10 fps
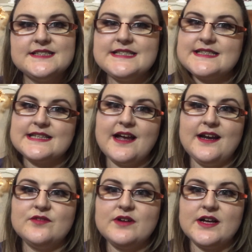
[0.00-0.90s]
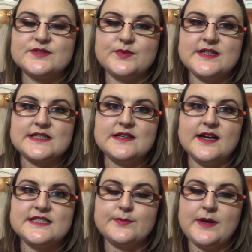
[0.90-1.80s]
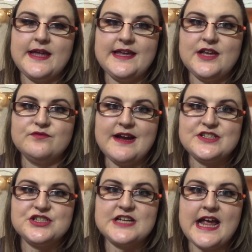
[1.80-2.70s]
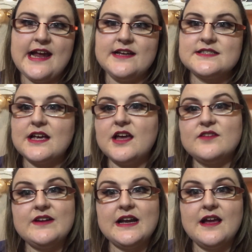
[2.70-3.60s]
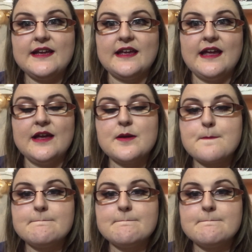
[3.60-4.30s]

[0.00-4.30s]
So this is the colour Raspberry. It's a nice pinky red shade. I really like it.